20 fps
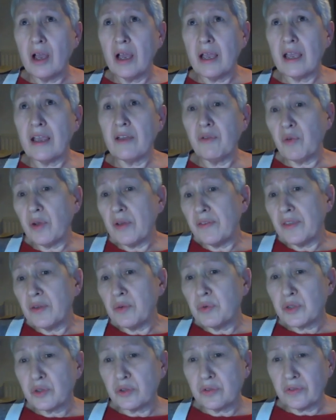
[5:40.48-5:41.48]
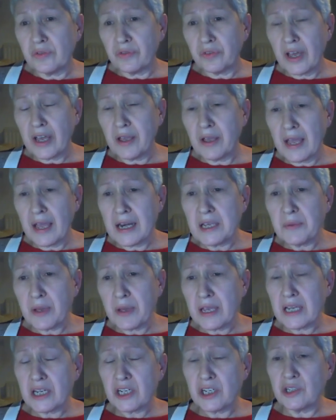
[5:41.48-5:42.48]
if there were sort of any
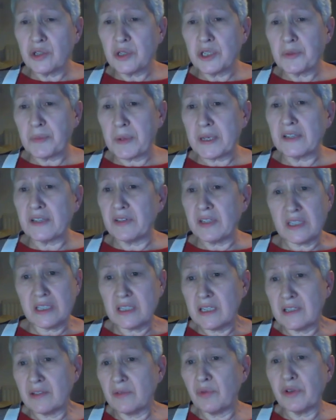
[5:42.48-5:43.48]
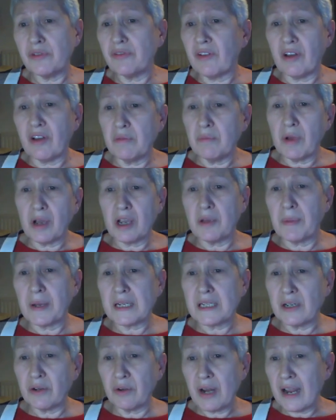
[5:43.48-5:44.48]
issues with specificities, if we found
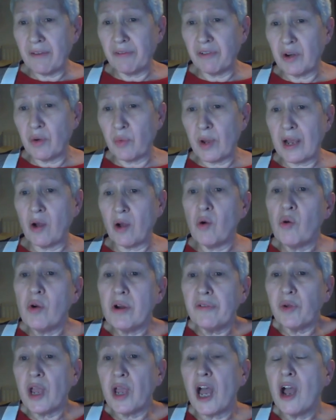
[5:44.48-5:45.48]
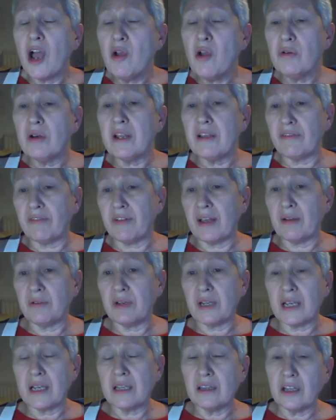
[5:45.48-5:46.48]
mycobacteria everywhere, or if we only
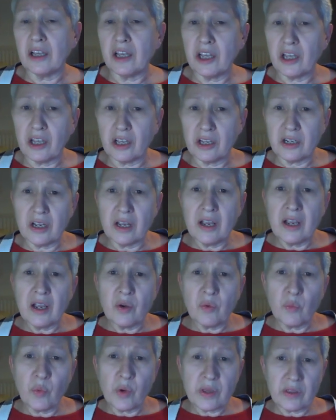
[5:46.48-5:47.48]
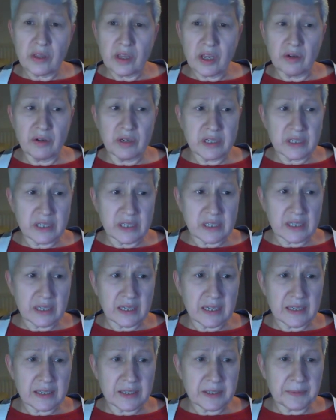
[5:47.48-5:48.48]
found it in the herd with Johne's
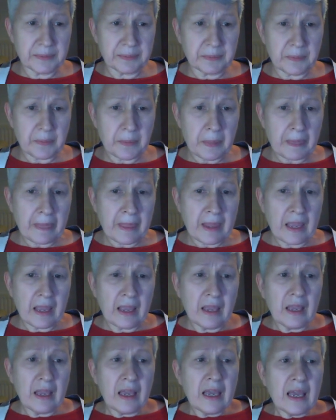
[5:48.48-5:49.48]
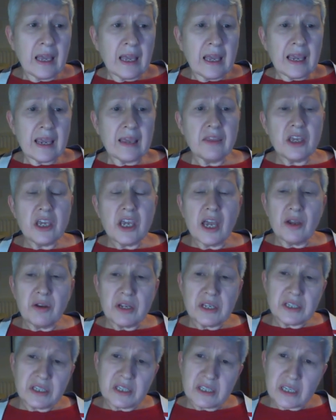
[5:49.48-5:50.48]
disease. In the
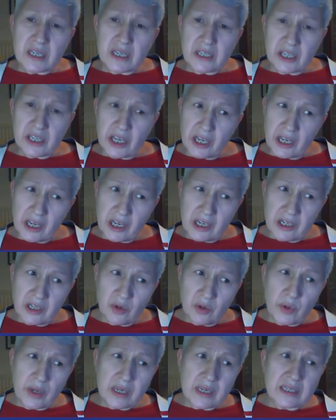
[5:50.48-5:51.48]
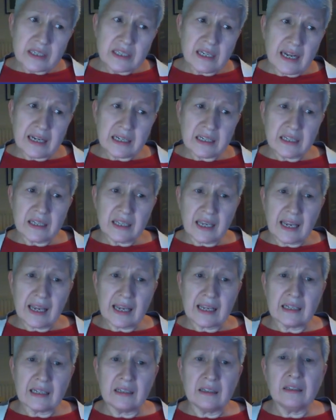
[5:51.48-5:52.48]
Johne's disease herd, we selected the
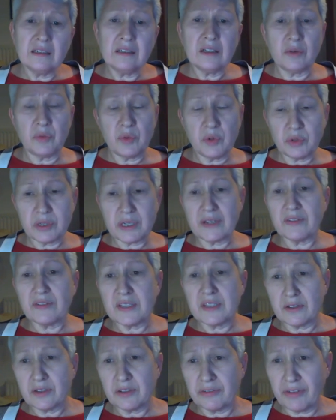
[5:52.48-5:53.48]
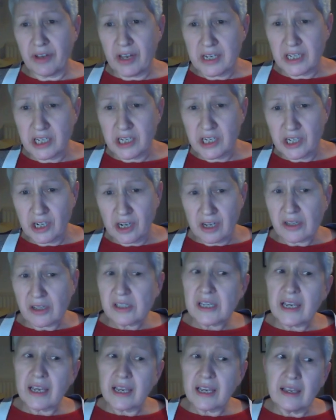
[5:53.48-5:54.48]
cattle, we want to give ourselves a fighting
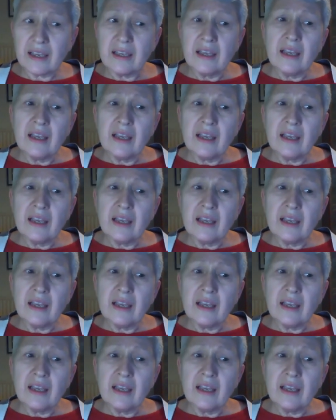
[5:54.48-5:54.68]
chance here,